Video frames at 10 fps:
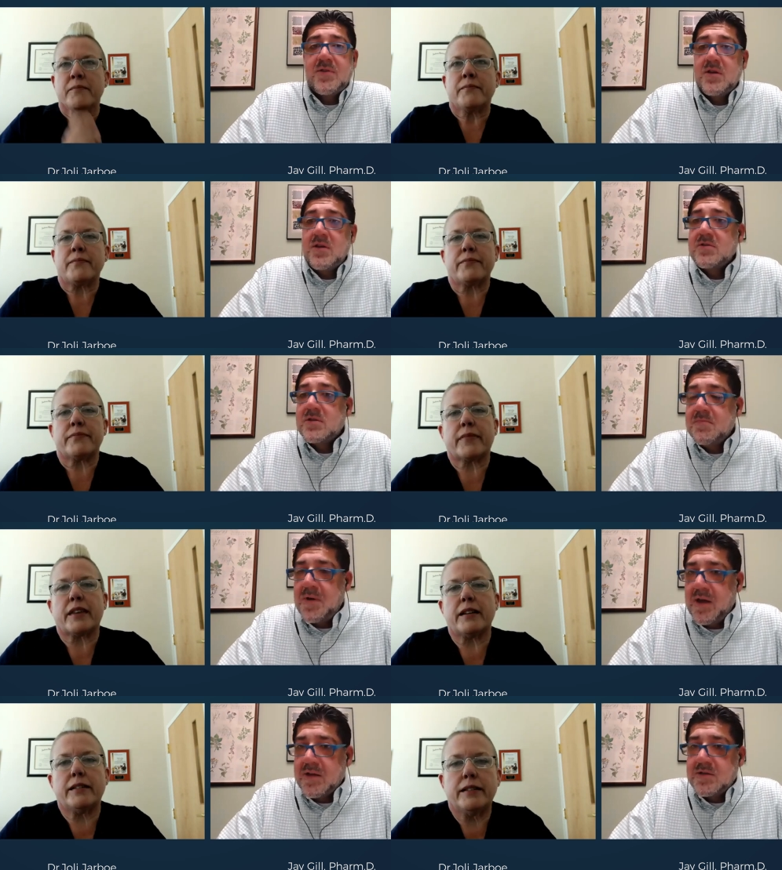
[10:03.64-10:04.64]
Speaker 1: to use in
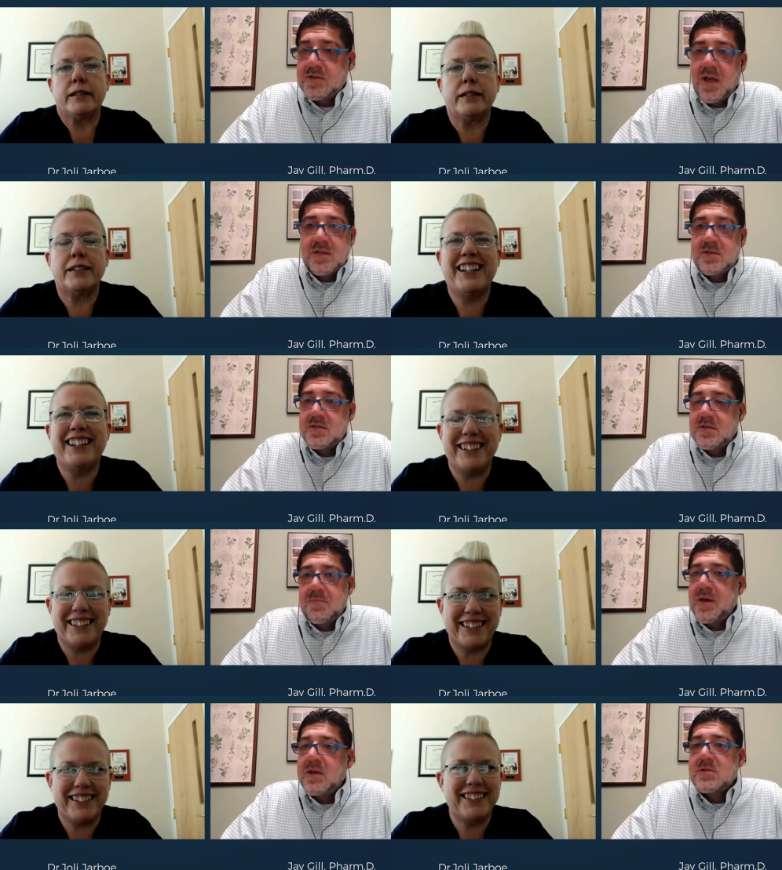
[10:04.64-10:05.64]
pets? That's the
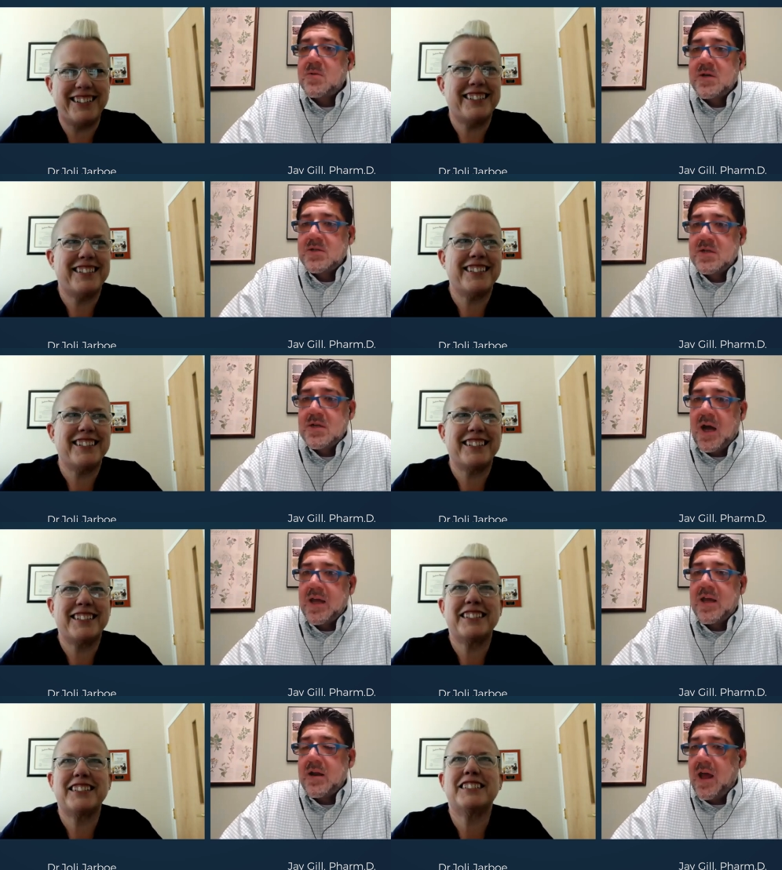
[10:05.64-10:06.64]
biggest question I
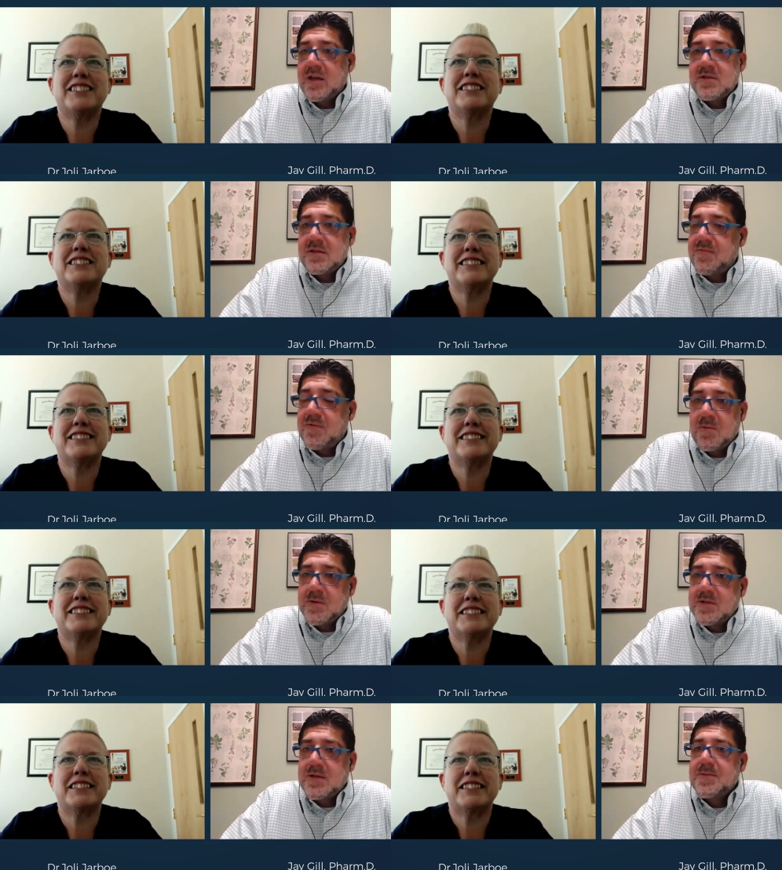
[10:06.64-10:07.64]
get asked at the
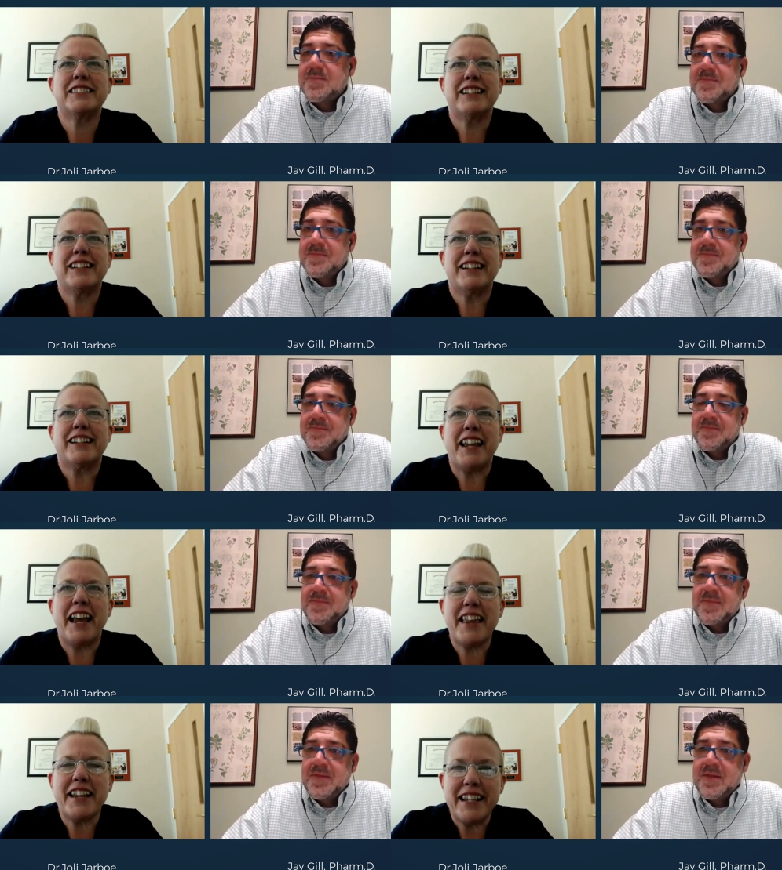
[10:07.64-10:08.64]
pharmacy.
Speaker 2: Yeah,
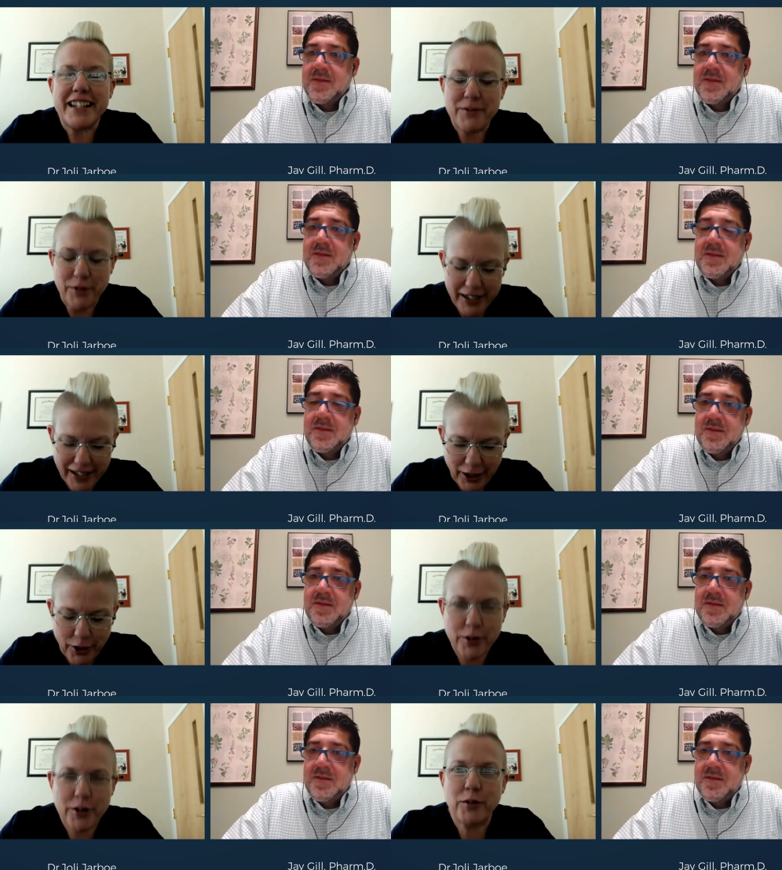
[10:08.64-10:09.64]
it's really a
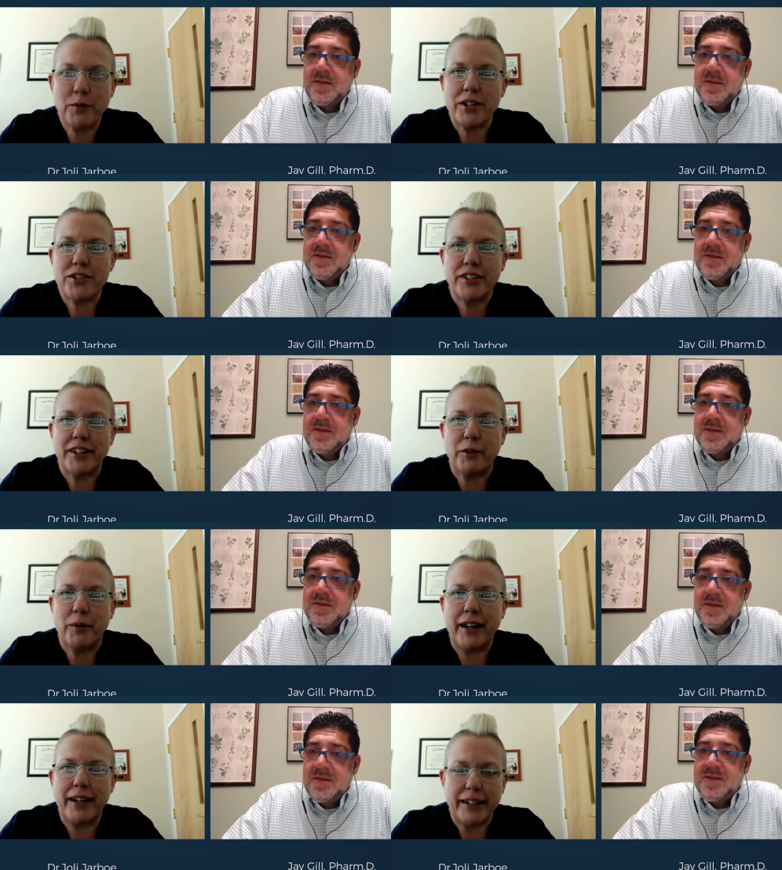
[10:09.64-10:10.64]
loaded question in a
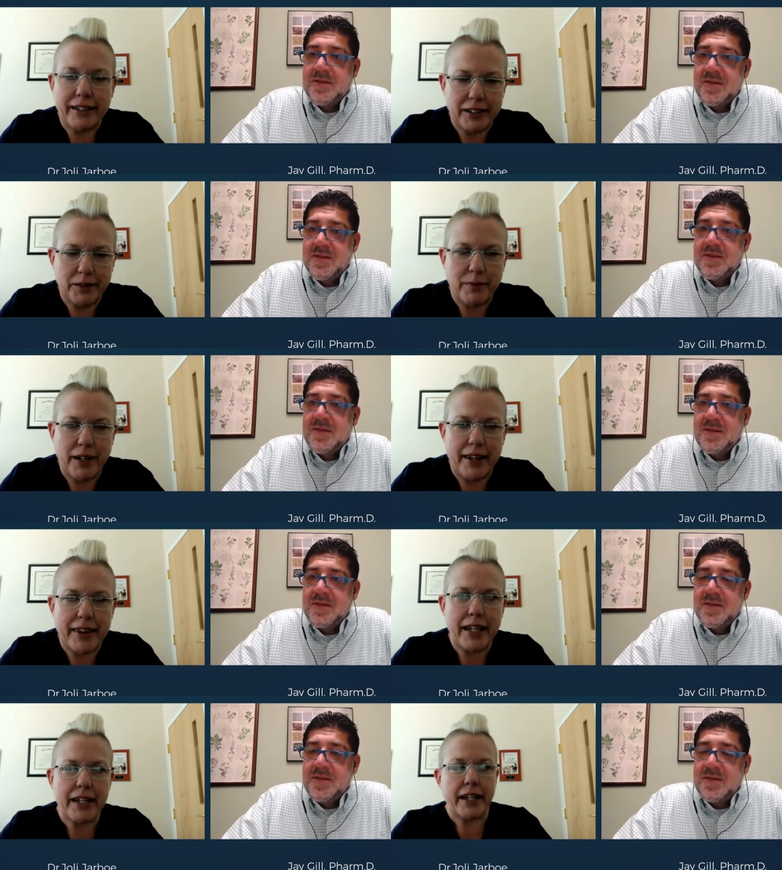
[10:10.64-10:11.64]
way. Um, I
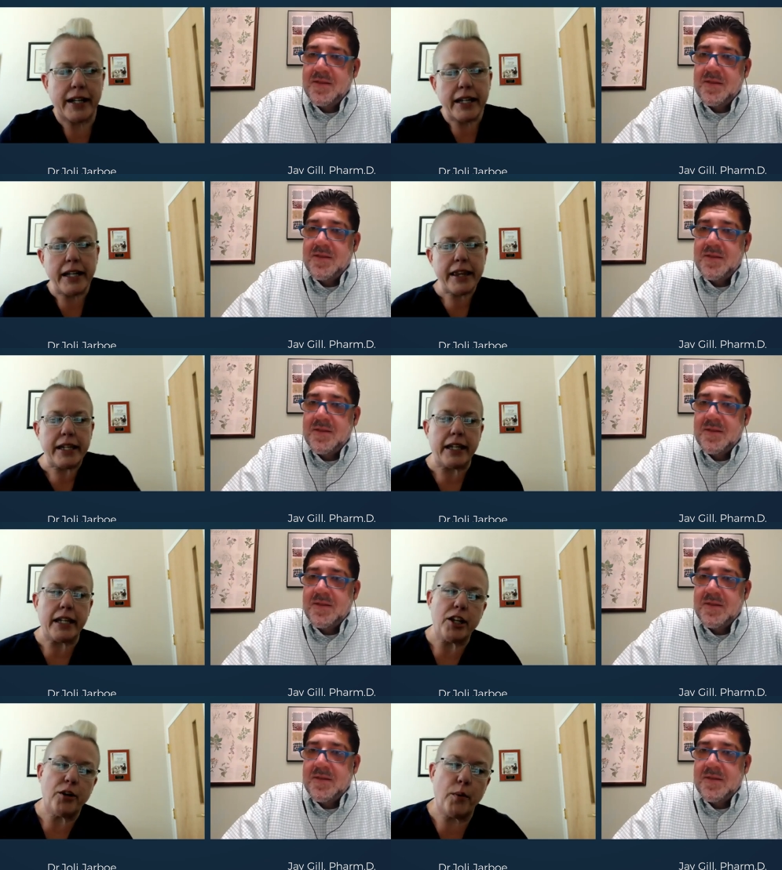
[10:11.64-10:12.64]
think that anything,
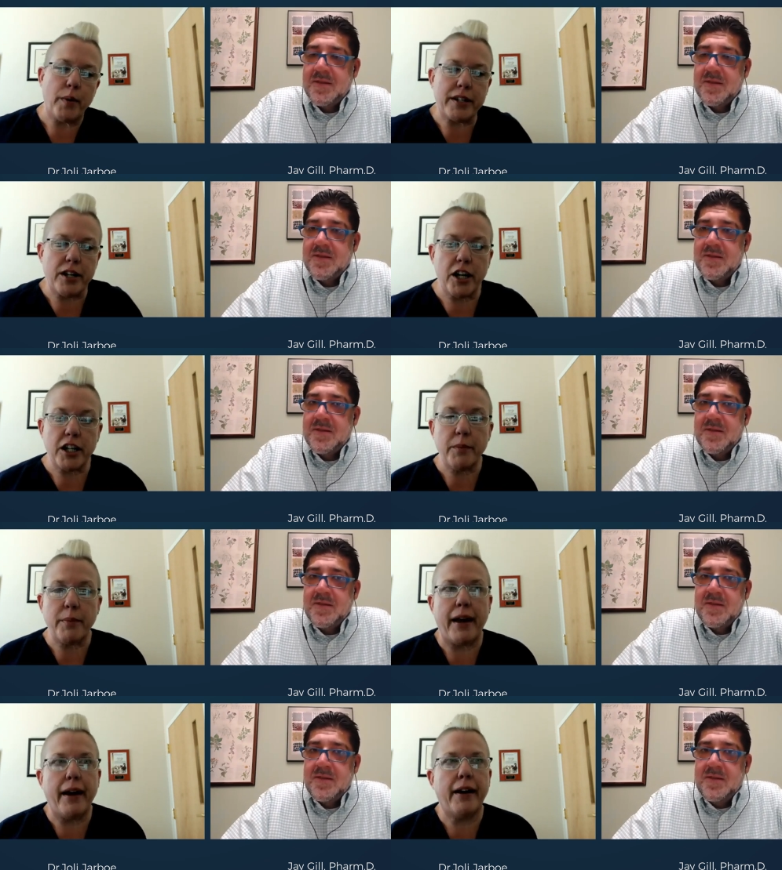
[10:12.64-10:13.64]
you know, when we talk
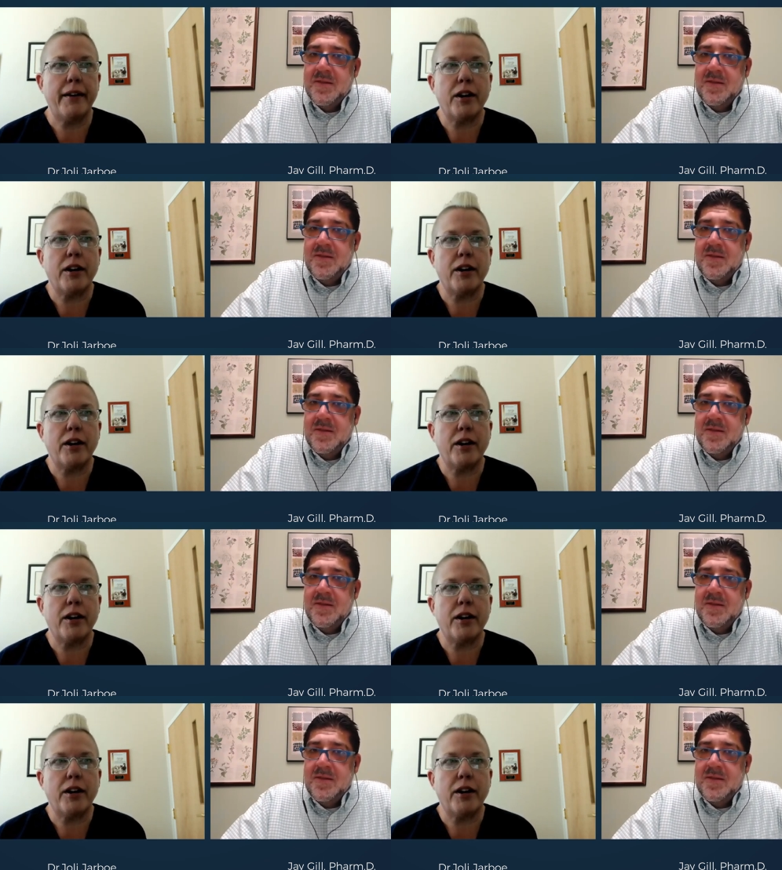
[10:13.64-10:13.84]
about